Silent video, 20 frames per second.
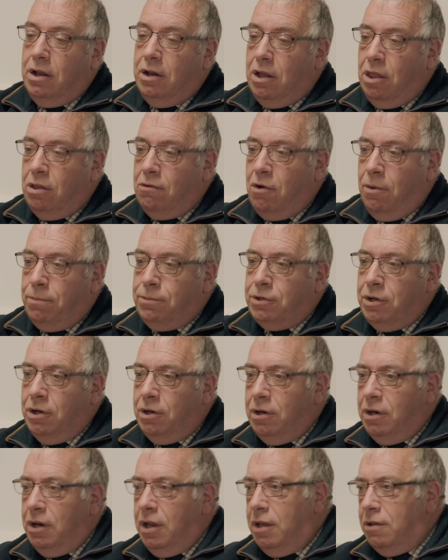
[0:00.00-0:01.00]
another
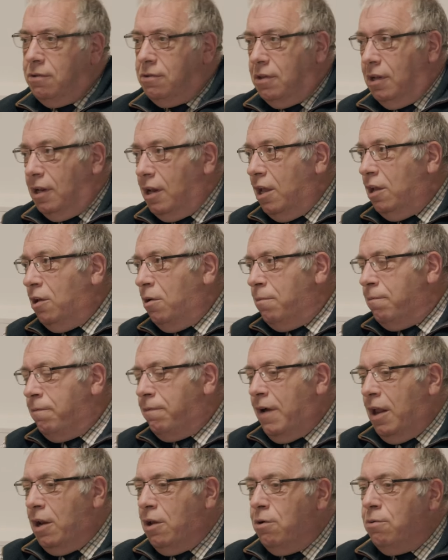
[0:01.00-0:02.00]
option is the legume
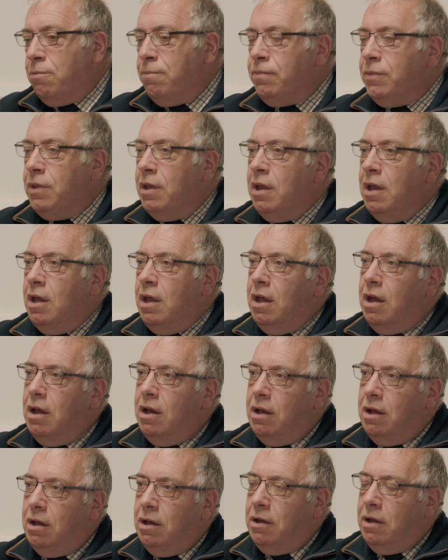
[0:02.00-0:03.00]
fallow.
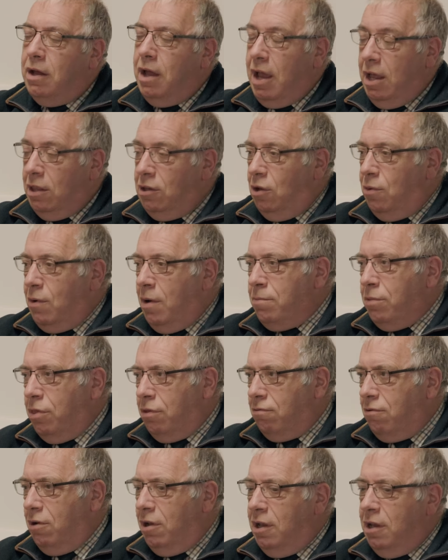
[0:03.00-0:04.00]
Uh, N U M
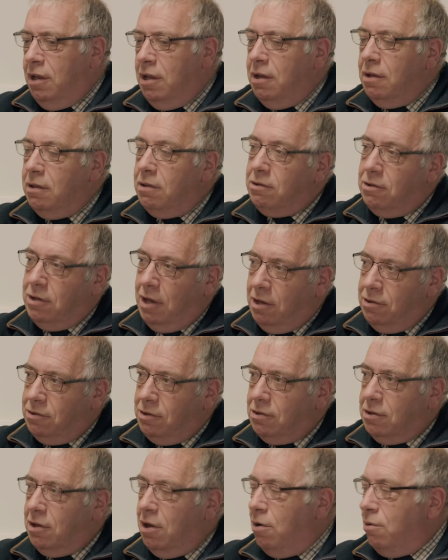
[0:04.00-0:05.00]
three changed
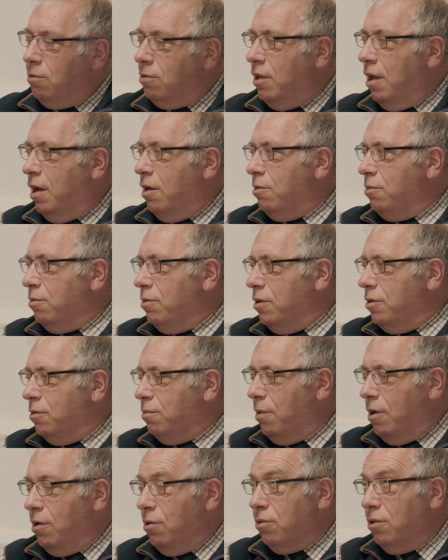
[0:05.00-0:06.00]
its code now
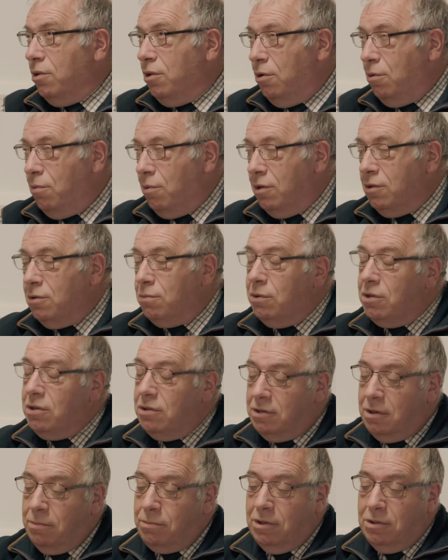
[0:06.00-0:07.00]
as well on the new ones, which
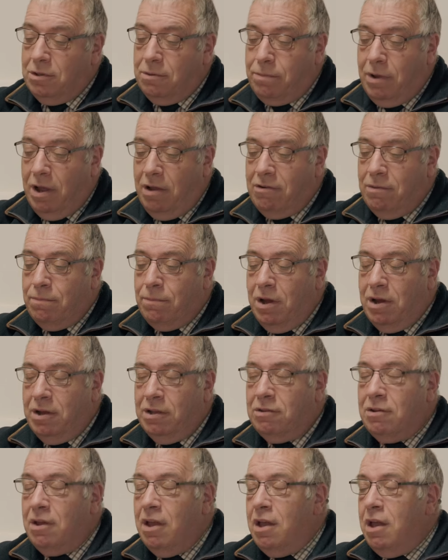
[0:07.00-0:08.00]
is something to bear in
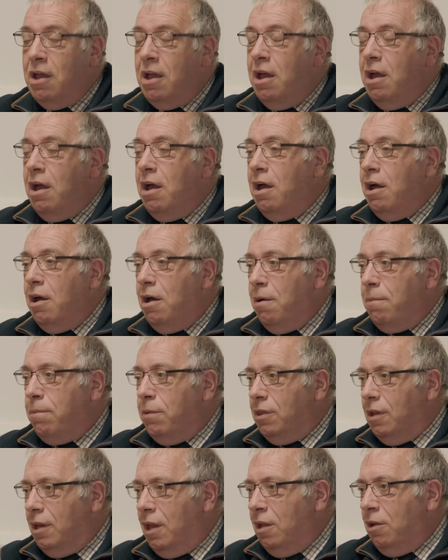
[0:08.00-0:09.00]
mind. Uh,
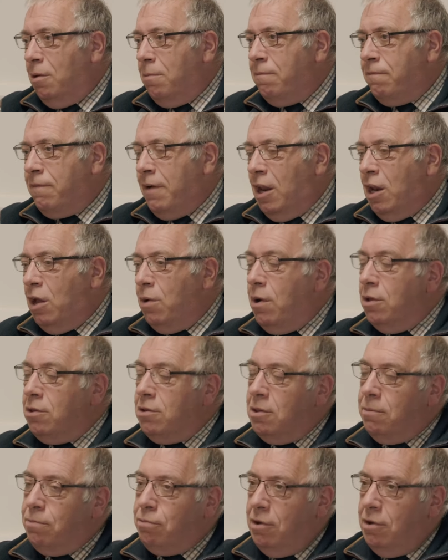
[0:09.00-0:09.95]
but the legume fallow under the